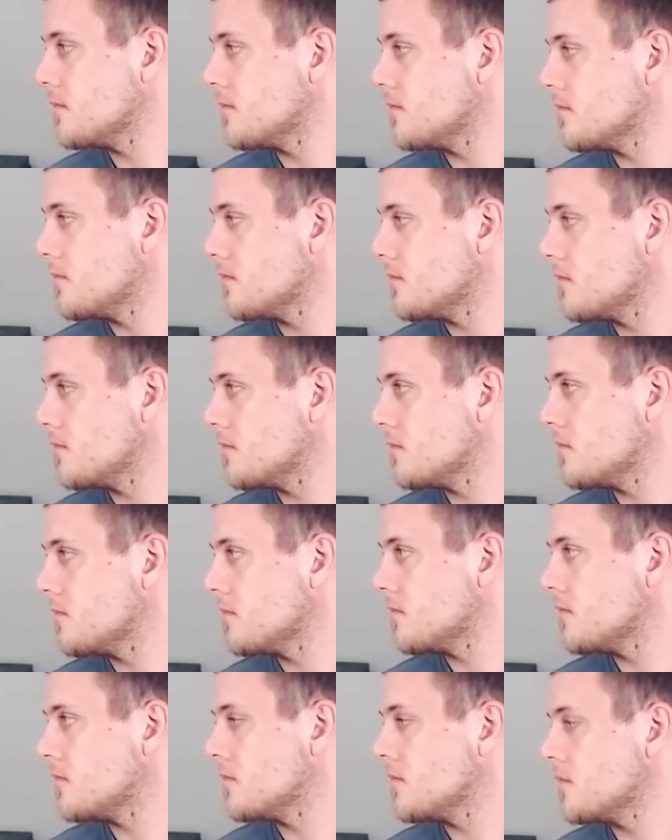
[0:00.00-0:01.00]

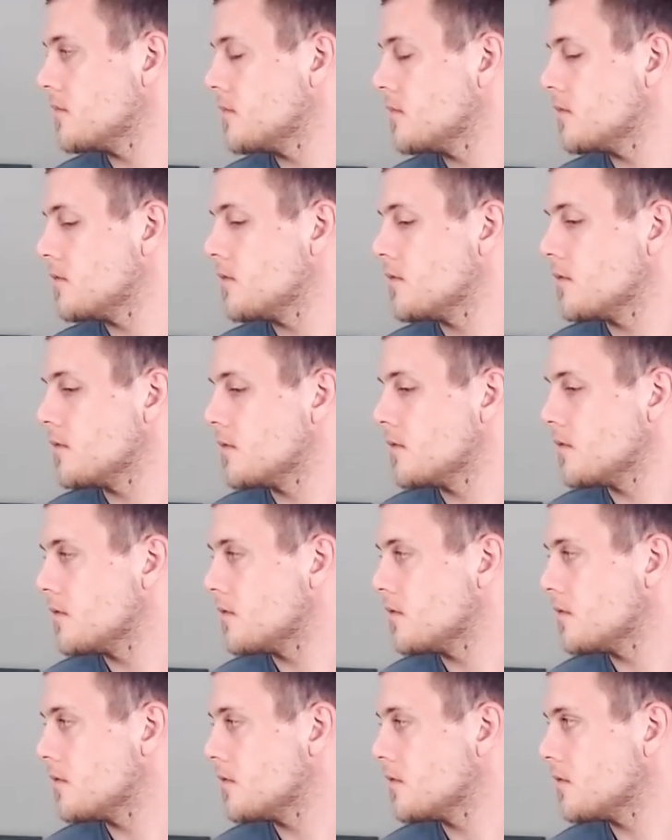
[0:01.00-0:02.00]

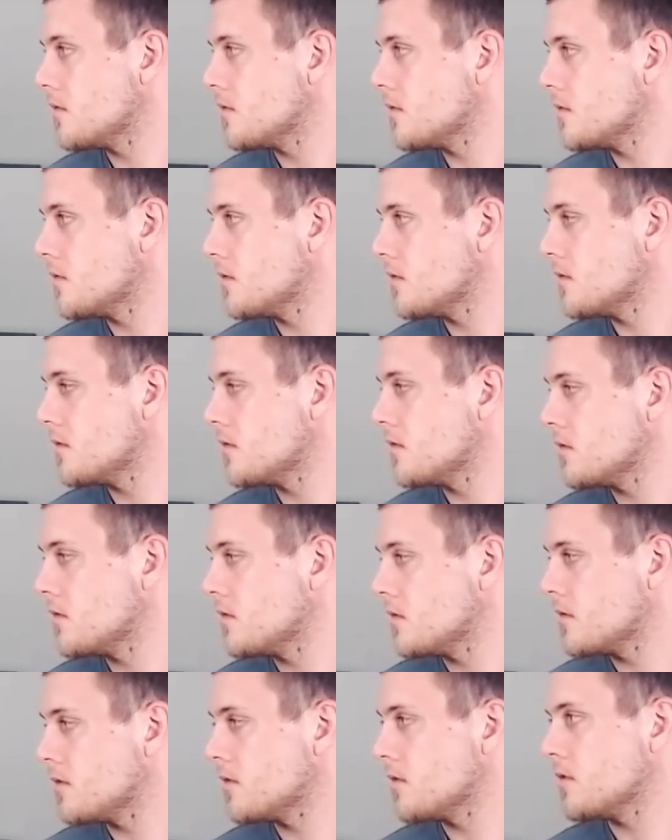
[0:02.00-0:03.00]

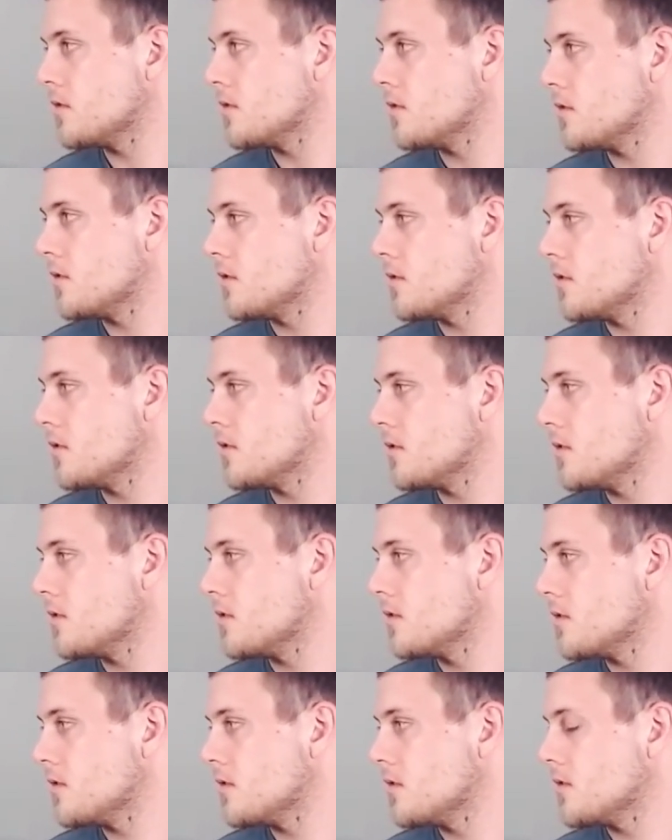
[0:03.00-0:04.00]

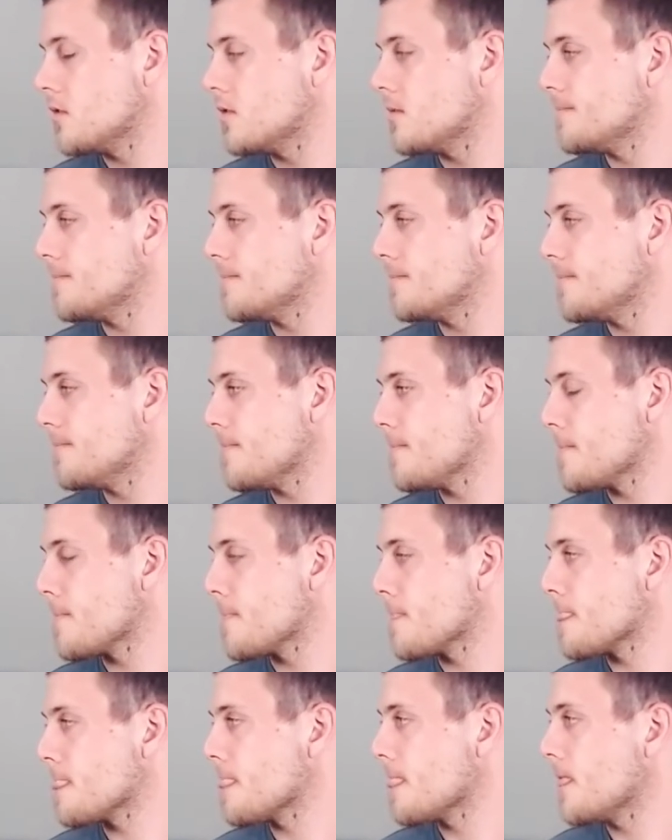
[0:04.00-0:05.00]

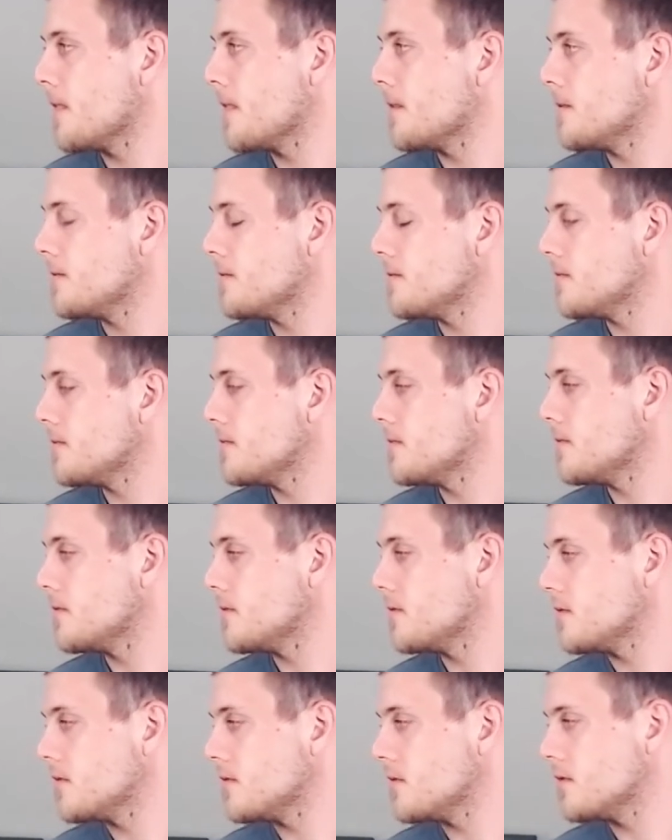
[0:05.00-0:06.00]

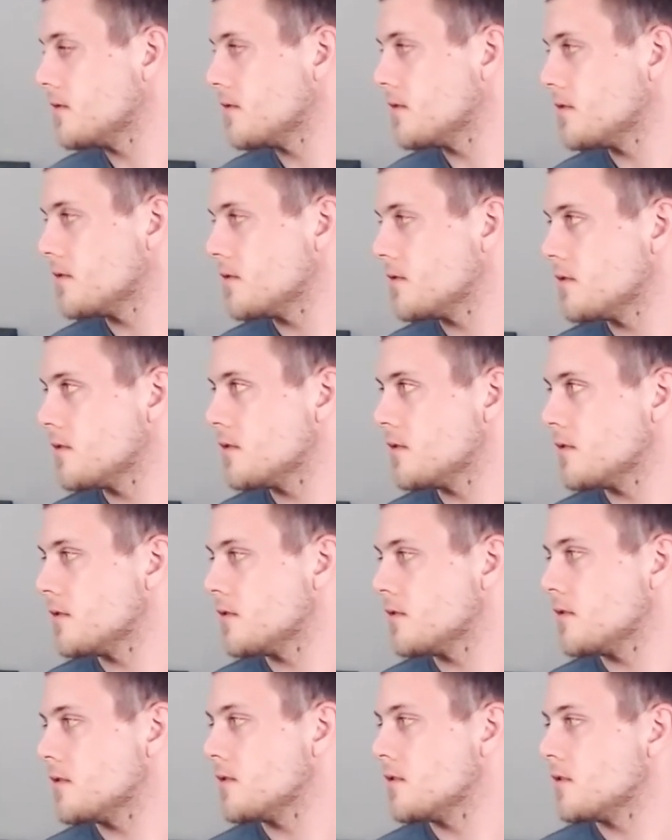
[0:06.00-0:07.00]

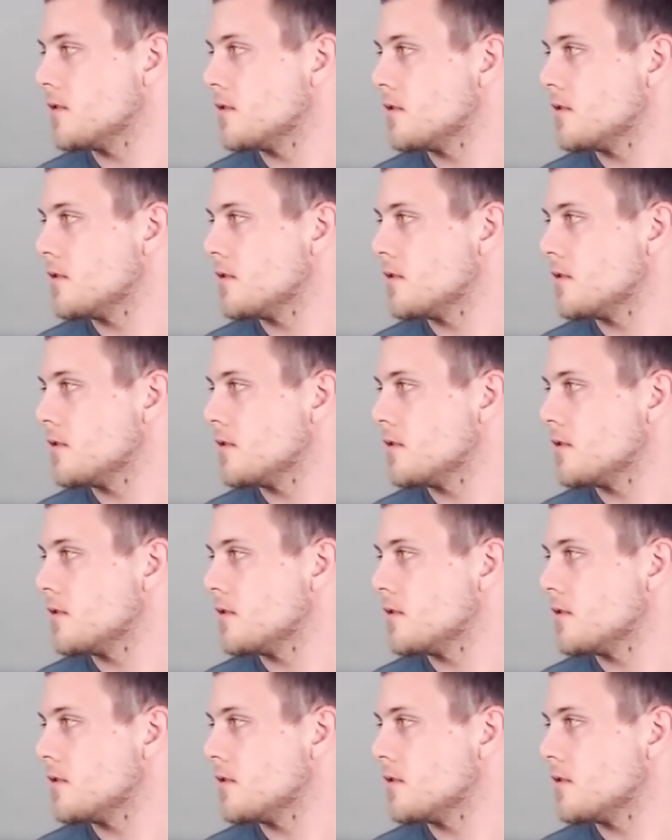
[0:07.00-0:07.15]
The person shown says nothing.